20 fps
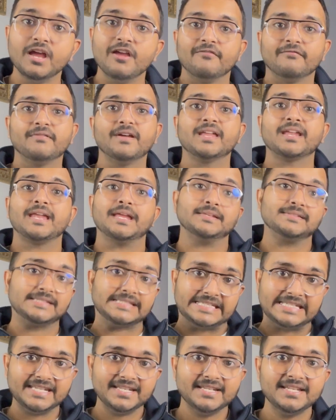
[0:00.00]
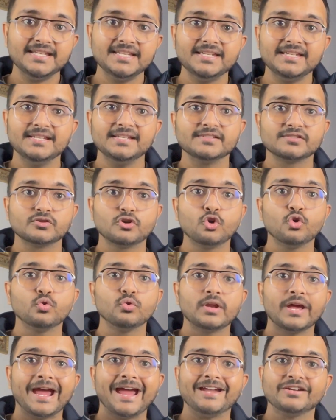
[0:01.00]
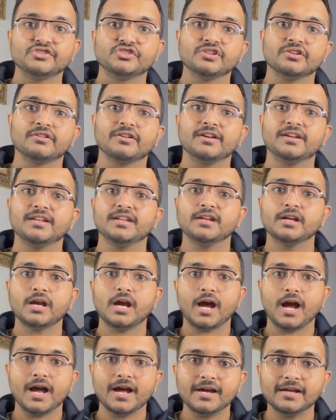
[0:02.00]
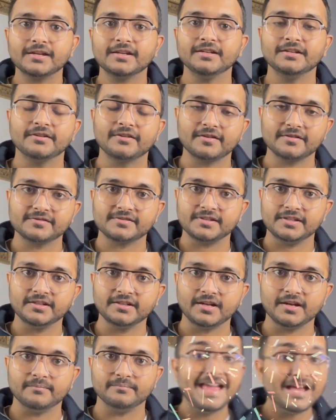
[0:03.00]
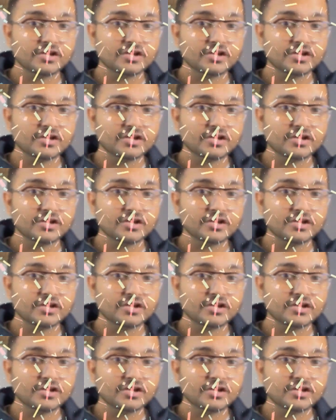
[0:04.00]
whereas TD is good at generating higher interest income.